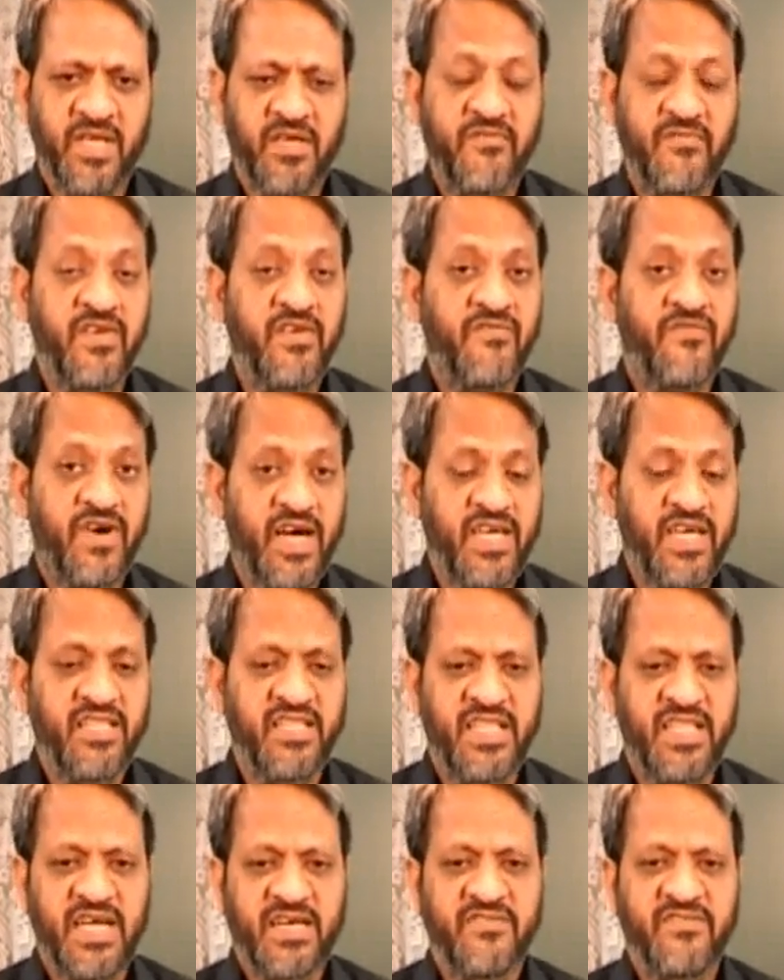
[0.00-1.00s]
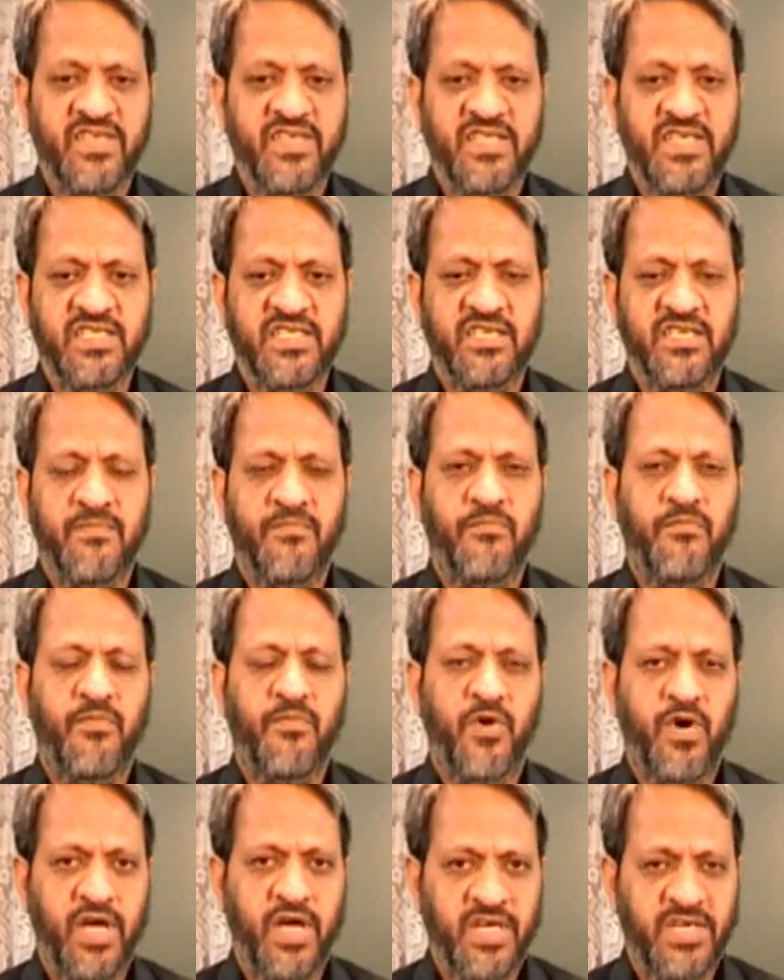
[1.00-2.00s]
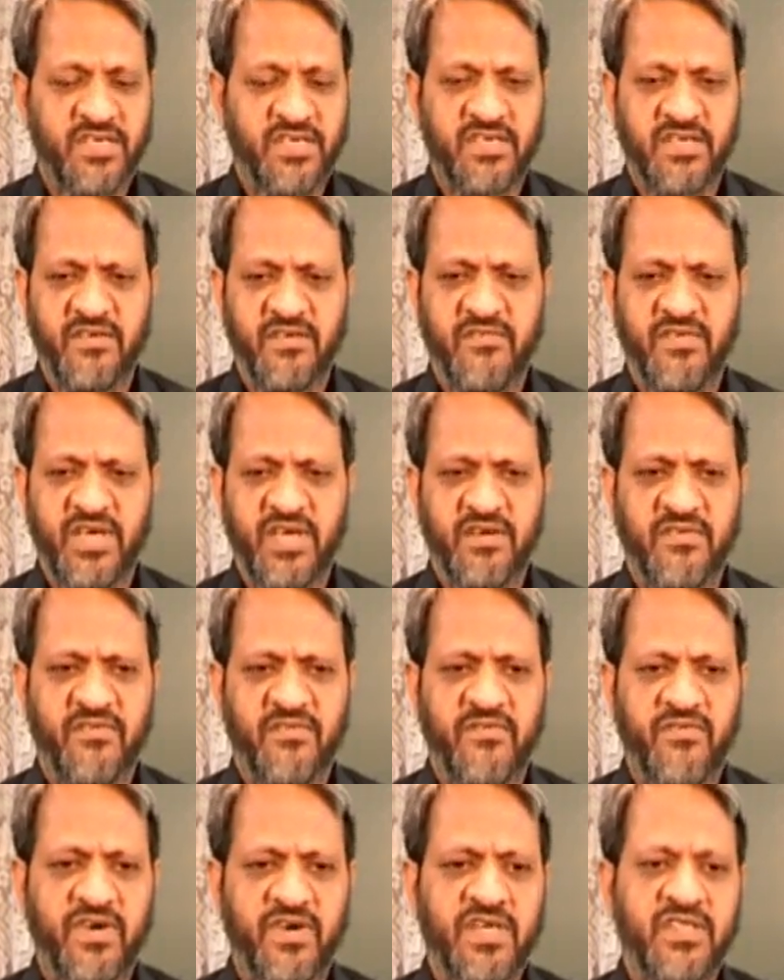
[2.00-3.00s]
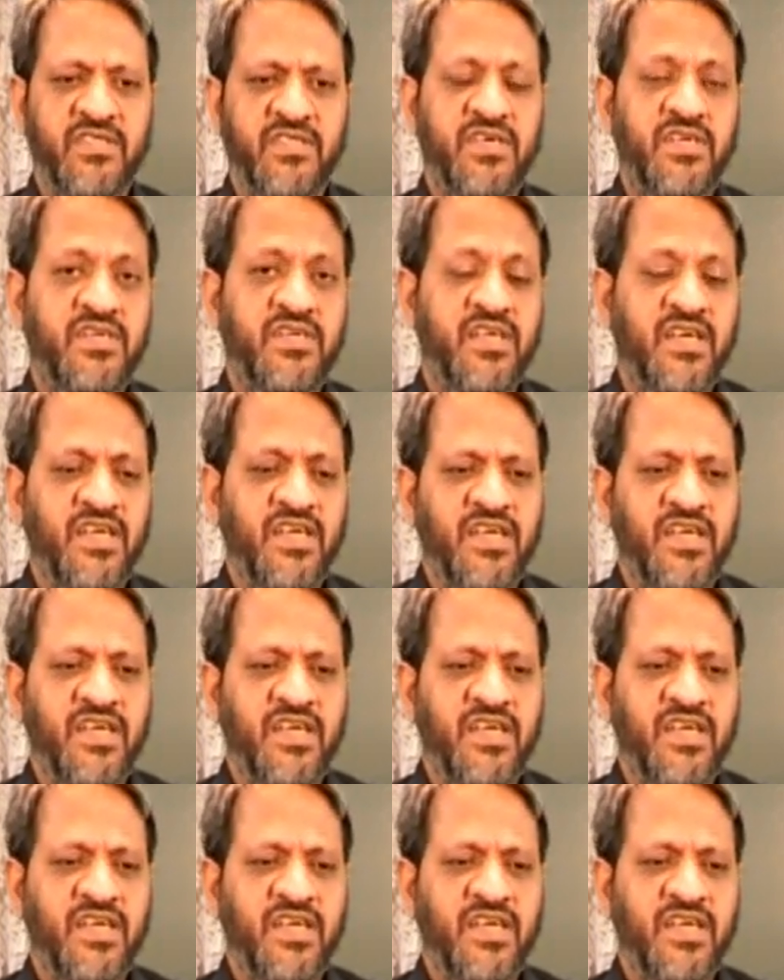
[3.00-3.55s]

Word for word: we find that we reach a point where further